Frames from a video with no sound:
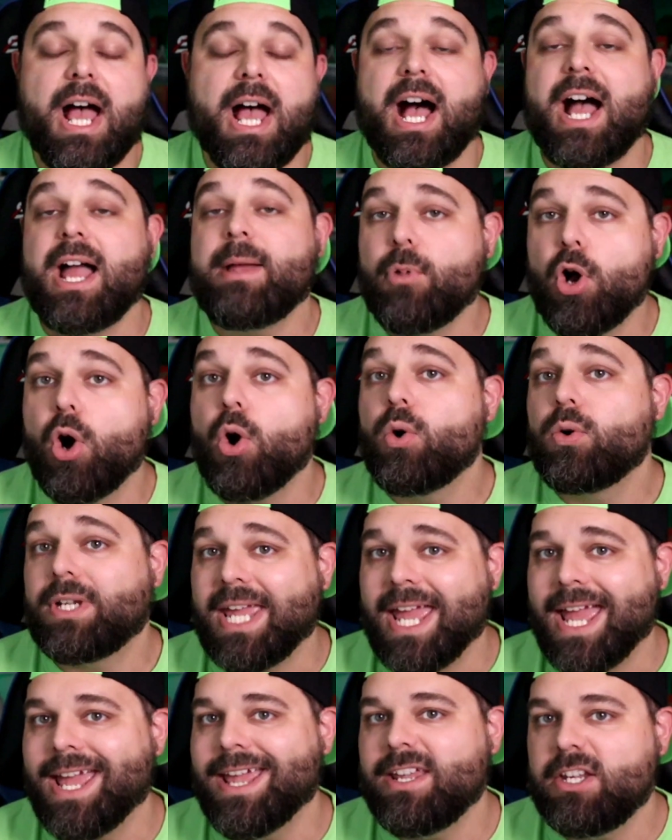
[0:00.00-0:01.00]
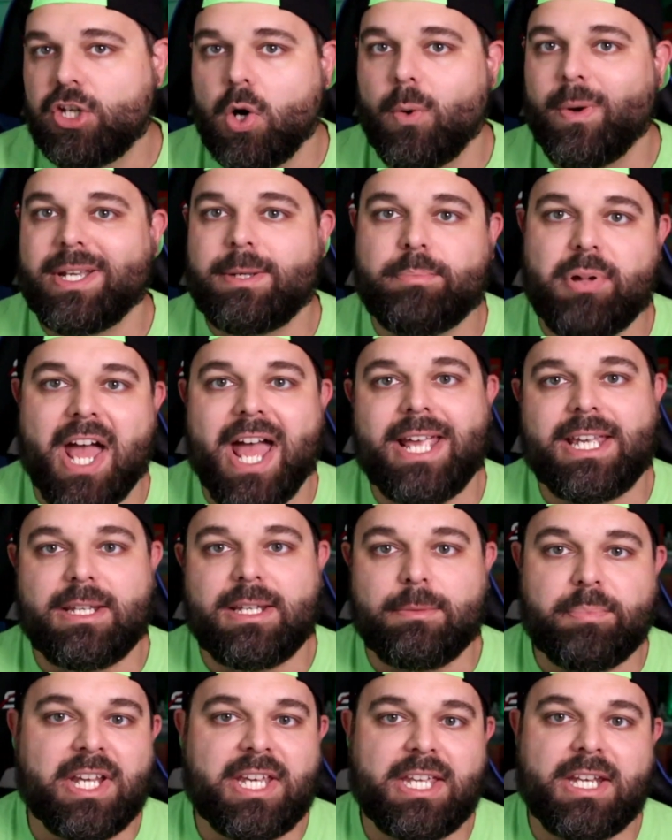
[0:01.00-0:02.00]
I'm okay going back
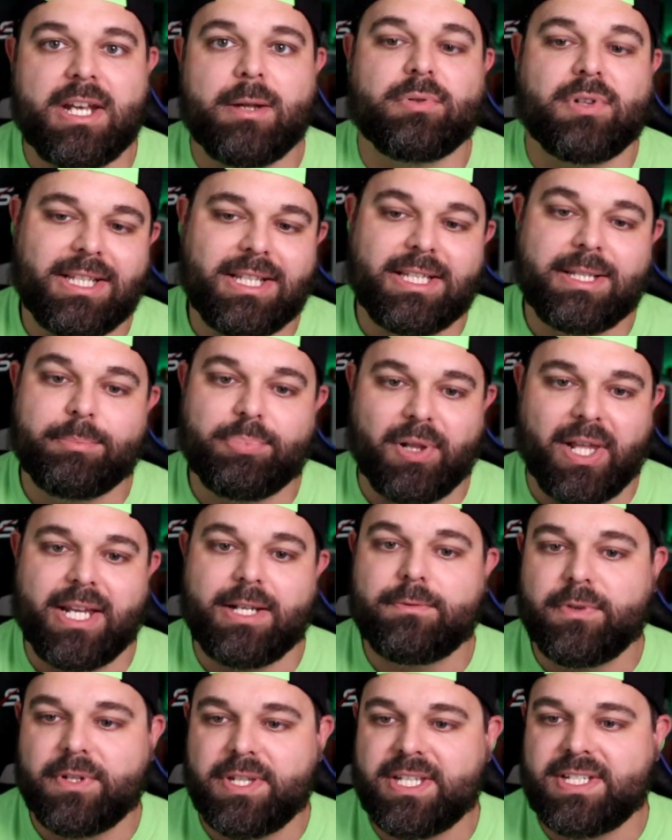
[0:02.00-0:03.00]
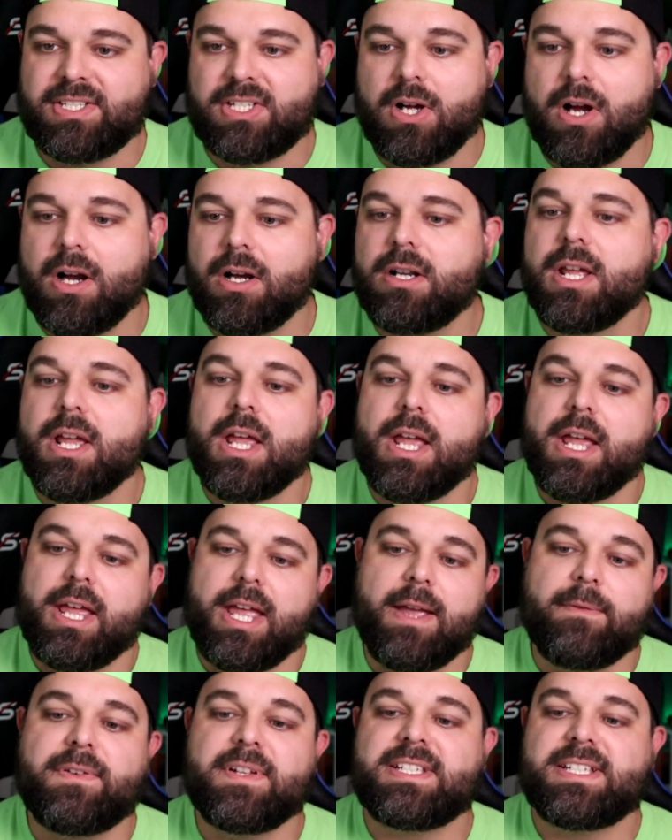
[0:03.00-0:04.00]
and picking up Lightly Played for this card
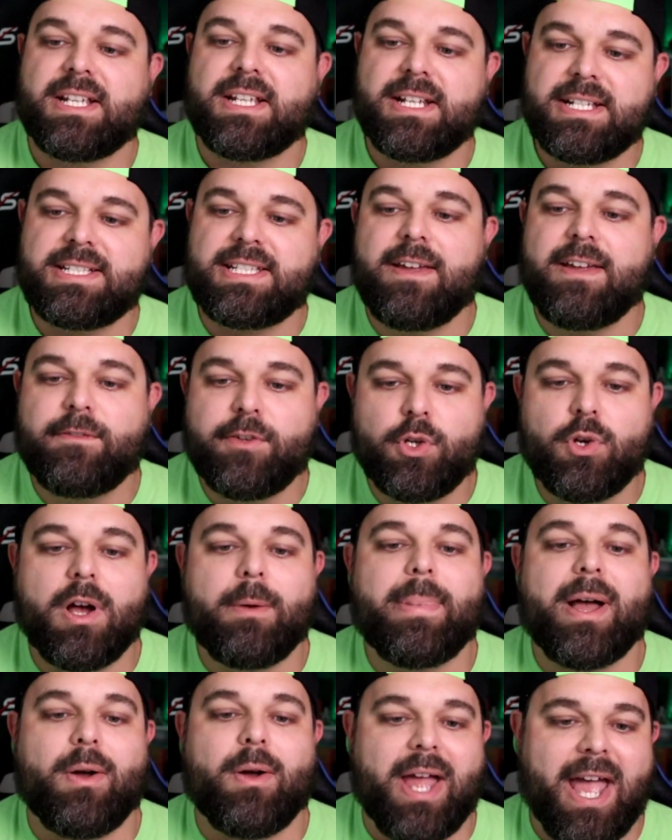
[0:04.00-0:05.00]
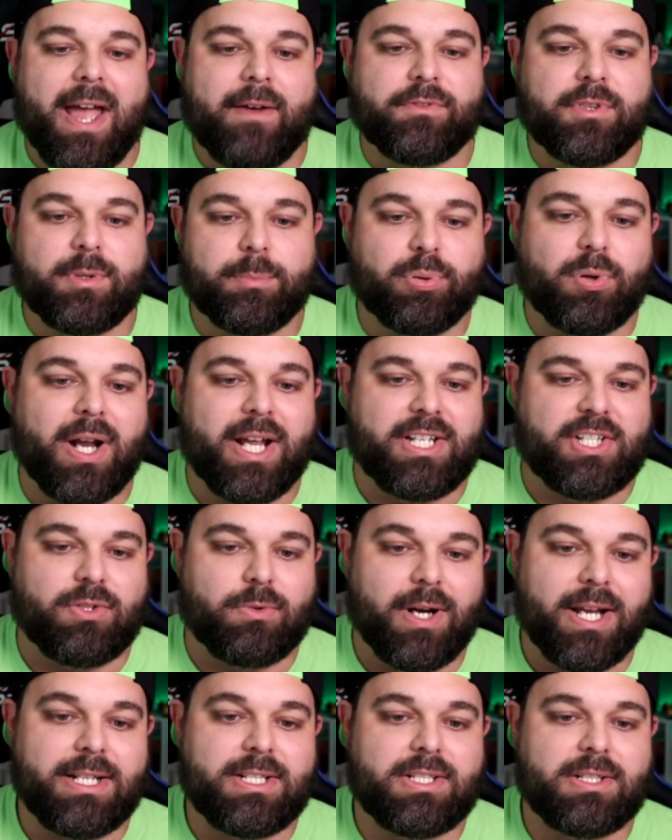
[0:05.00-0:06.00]
if it's going to save you about half the price,
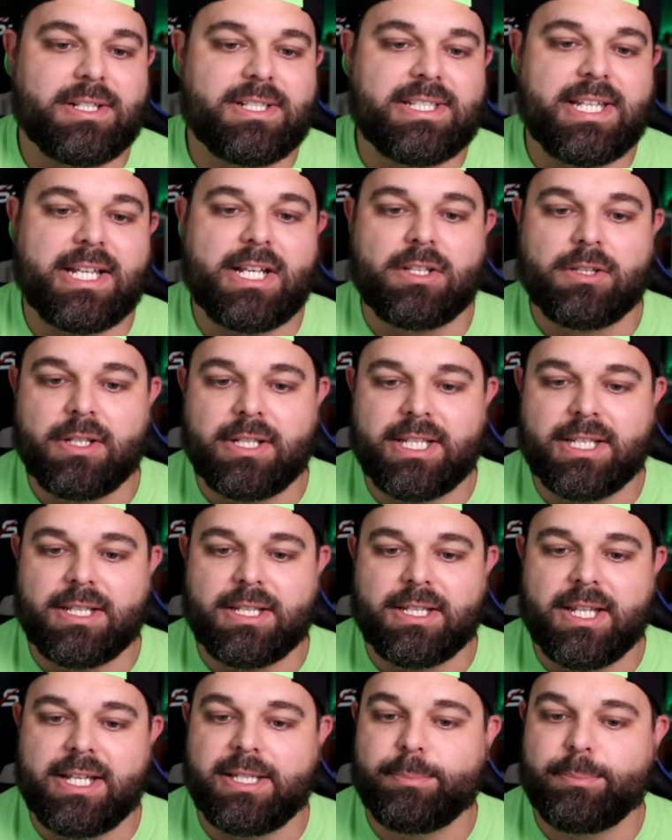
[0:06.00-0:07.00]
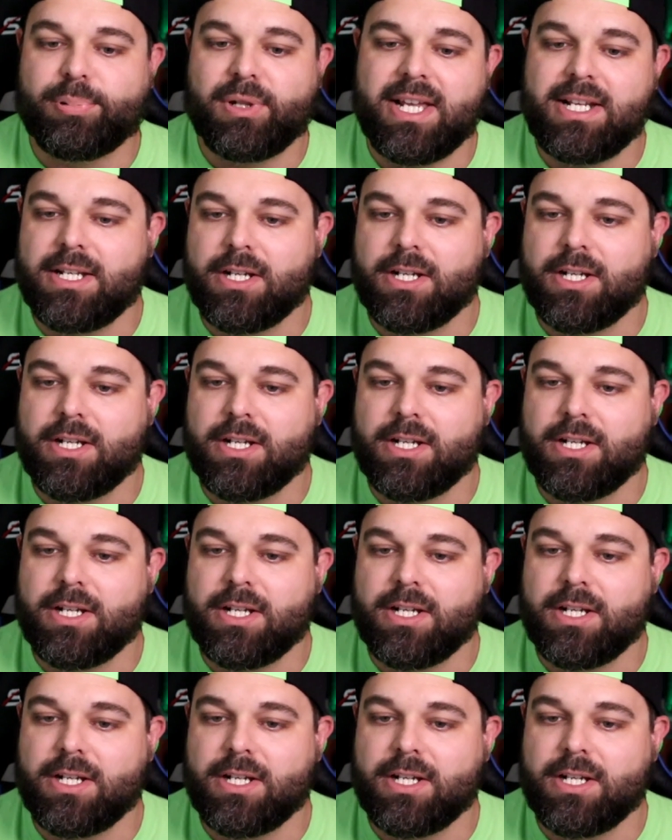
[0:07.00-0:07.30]
right? So let's take a look at Lightly Played